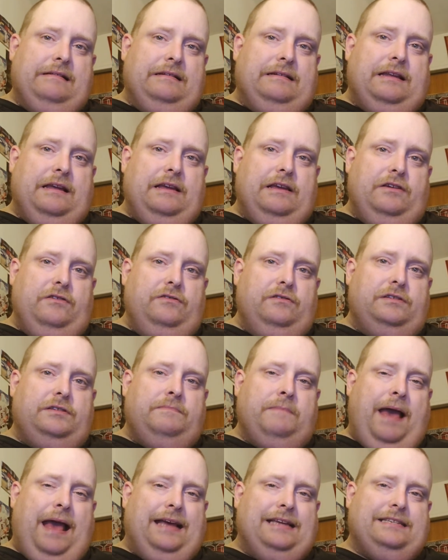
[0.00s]
they used
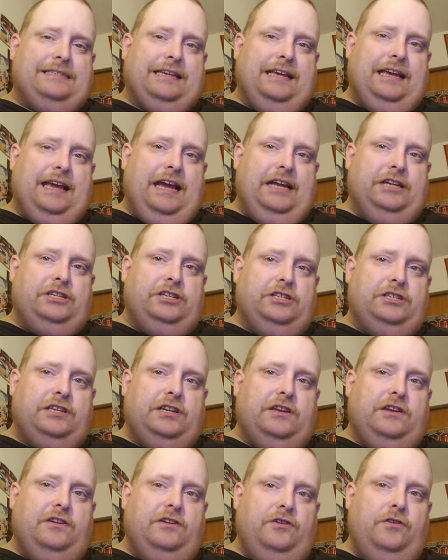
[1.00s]
masking agents
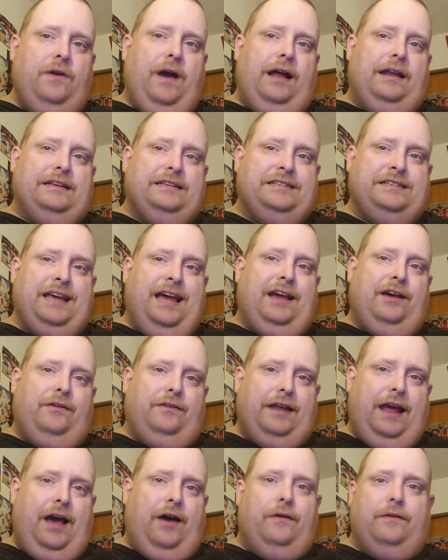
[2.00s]
and knew how to cycle
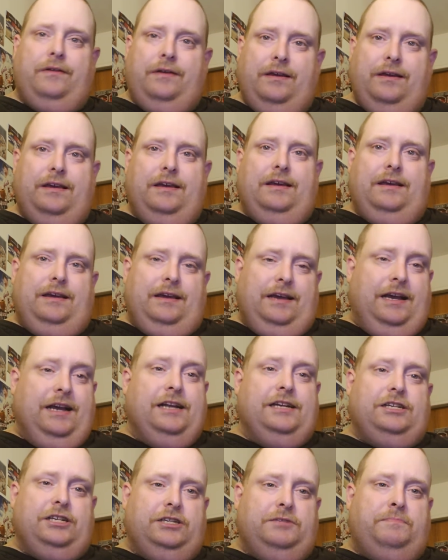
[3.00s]
down.
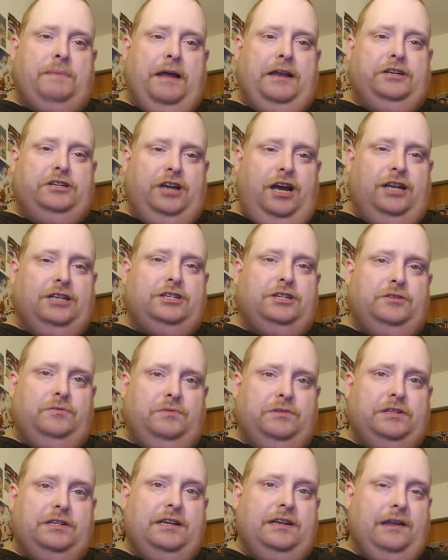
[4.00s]
It's just Ben Johnson
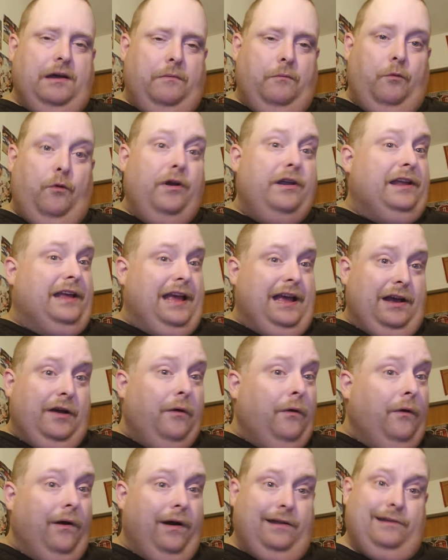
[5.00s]
was the dumb one to get
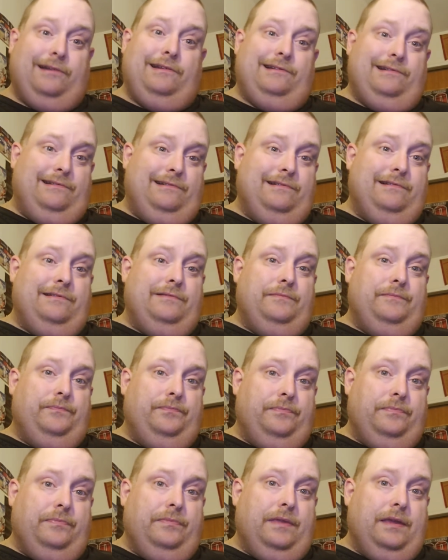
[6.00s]
caught.
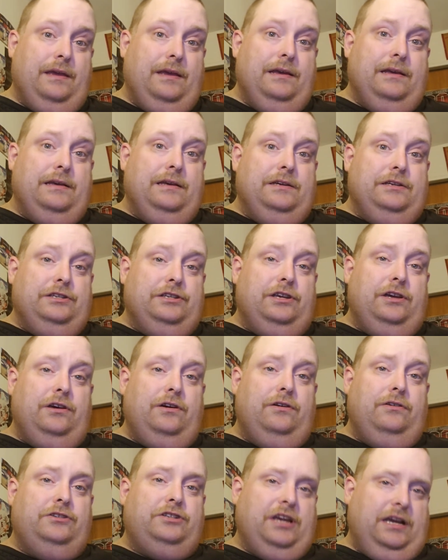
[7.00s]

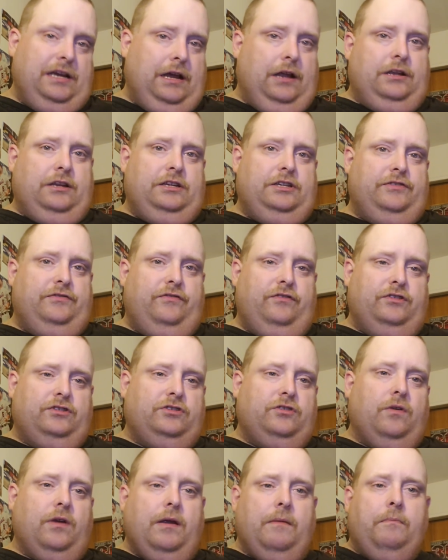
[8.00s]
So check out this full
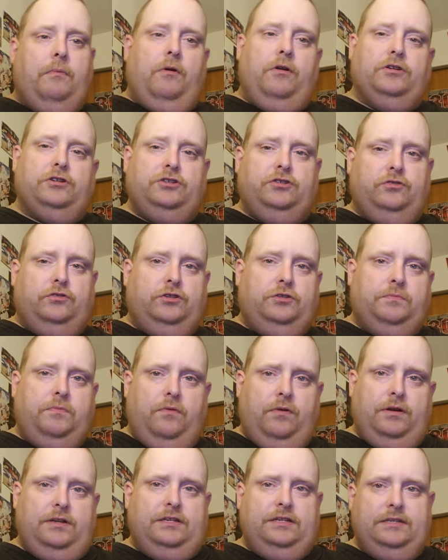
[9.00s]
story at Barstool
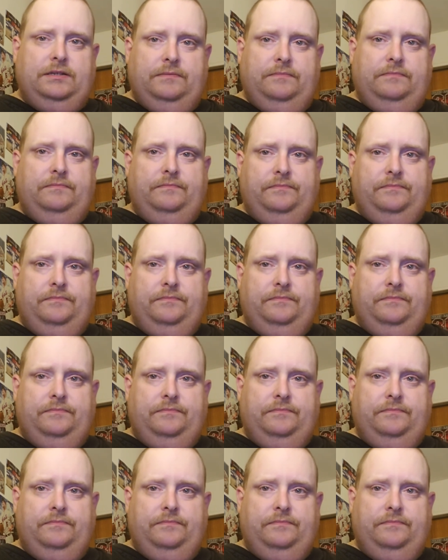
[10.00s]
Sports